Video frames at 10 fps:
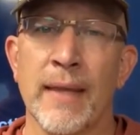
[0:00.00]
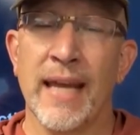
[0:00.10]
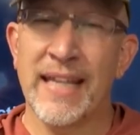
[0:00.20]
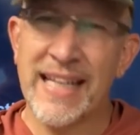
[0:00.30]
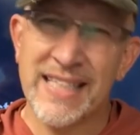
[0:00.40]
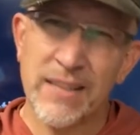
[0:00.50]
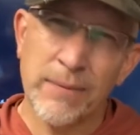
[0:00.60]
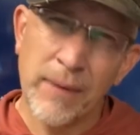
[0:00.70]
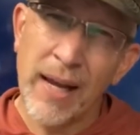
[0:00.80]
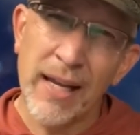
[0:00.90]
And that's
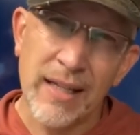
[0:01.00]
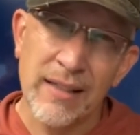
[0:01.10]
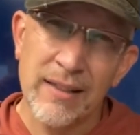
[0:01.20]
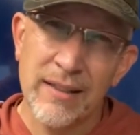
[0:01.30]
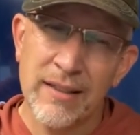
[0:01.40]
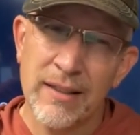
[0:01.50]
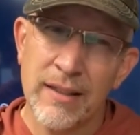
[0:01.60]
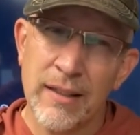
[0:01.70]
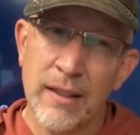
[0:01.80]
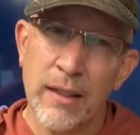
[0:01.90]
defined
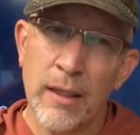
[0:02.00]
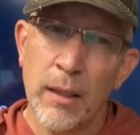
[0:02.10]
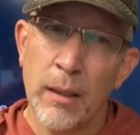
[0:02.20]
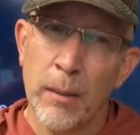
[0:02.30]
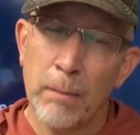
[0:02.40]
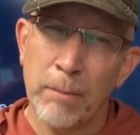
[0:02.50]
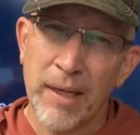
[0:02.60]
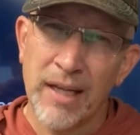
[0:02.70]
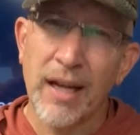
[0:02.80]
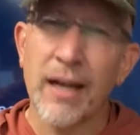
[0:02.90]
by
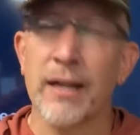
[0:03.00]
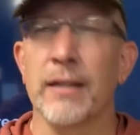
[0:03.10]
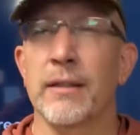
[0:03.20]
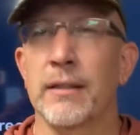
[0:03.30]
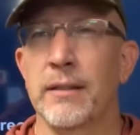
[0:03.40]
God.